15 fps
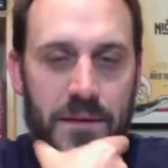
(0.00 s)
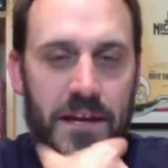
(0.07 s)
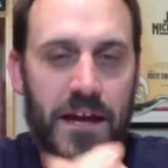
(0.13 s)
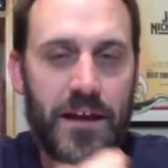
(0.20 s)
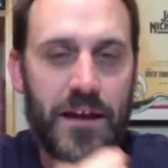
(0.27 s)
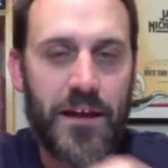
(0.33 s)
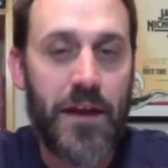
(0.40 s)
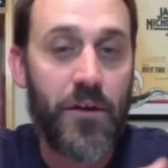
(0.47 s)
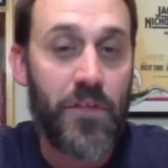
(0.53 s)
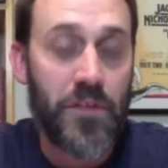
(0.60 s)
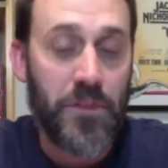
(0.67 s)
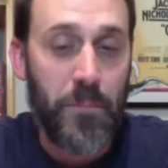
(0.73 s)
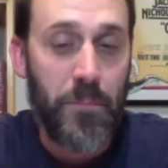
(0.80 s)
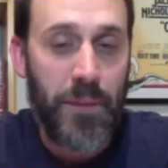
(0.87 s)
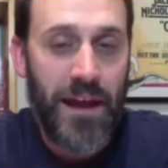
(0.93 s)
I know that
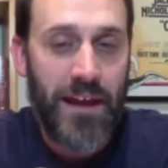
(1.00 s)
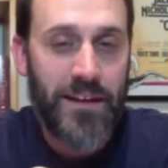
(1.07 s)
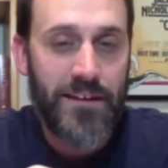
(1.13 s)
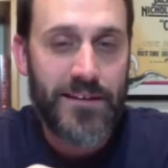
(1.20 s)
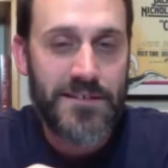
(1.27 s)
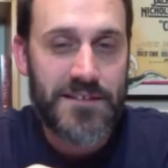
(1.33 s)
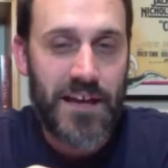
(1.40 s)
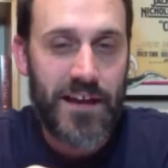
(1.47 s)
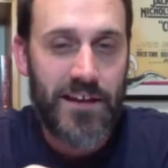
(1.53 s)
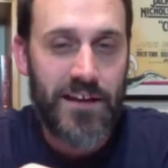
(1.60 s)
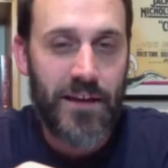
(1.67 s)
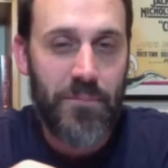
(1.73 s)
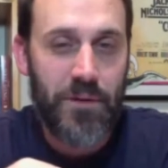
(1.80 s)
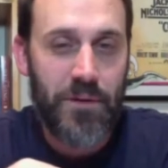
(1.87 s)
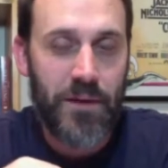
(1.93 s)
the Panda has got an
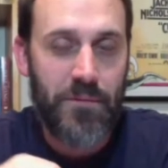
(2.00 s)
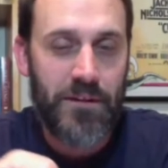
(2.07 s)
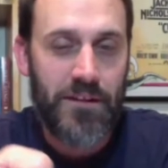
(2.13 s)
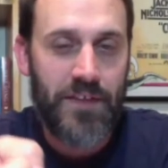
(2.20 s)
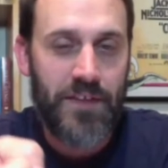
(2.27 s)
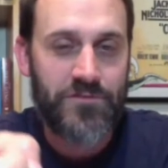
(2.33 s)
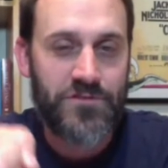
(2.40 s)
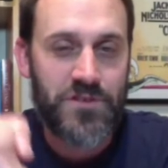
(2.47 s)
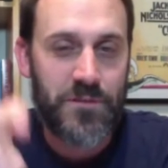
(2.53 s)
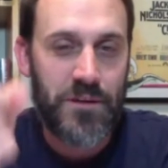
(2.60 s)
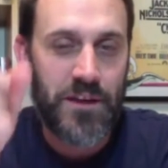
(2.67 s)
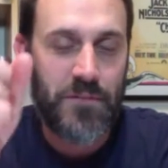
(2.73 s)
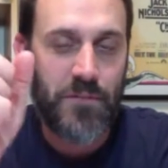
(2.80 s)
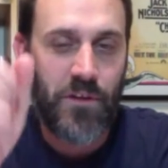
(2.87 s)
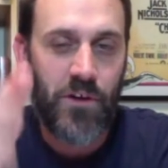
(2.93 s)
upcoming live stream
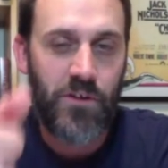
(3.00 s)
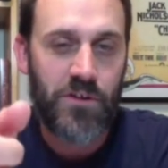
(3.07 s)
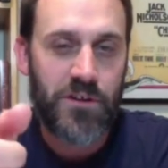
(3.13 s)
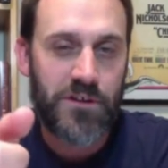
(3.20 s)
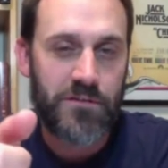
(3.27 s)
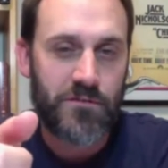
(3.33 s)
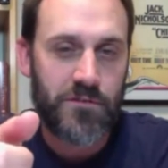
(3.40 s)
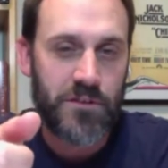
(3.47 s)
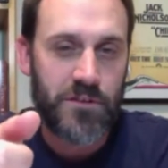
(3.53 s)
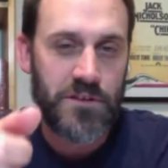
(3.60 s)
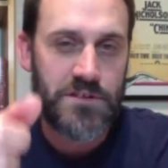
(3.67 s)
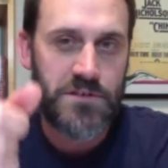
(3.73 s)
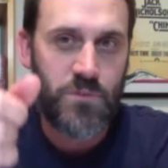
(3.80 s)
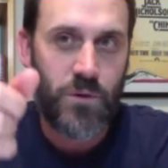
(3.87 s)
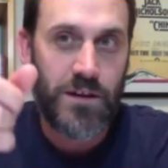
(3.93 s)
again with Hulk, the
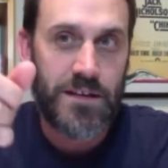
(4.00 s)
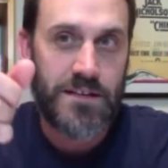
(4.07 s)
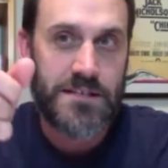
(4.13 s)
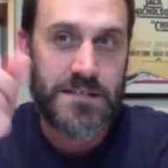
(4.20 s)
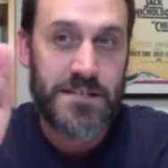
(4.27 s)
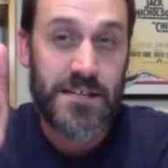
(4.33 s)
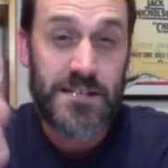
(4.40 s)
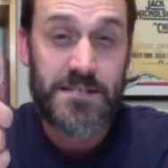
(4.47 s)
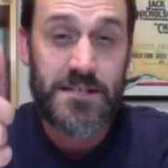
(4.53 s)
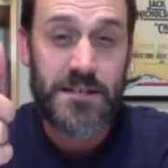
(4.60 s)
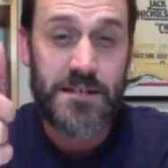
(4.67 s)
26th.